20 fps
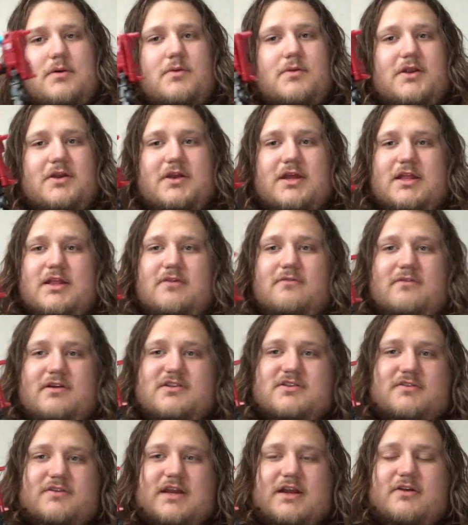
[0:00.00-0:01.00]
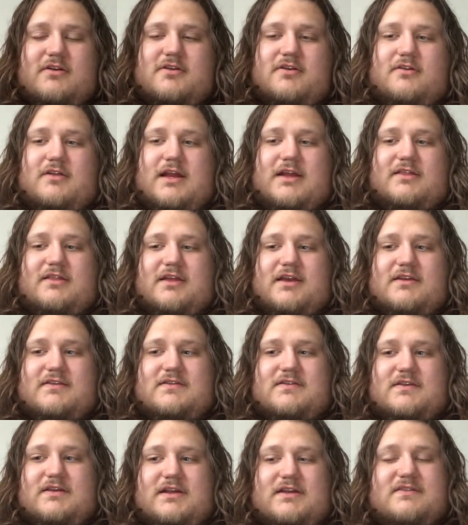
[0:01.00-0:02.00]
But when you get an original character like
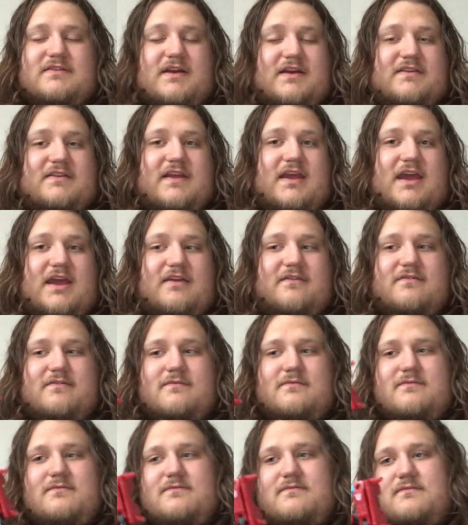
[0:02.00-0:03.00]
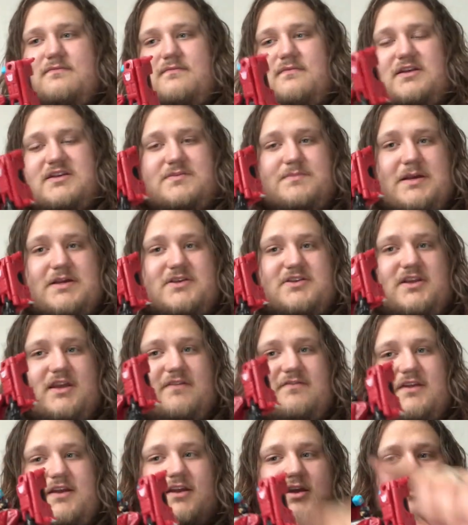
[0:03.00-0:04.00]
this, it's nice to have.
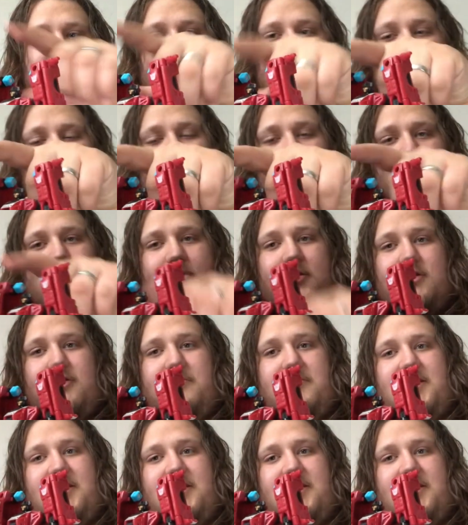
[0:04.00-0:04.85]
Especially if they come with a little partner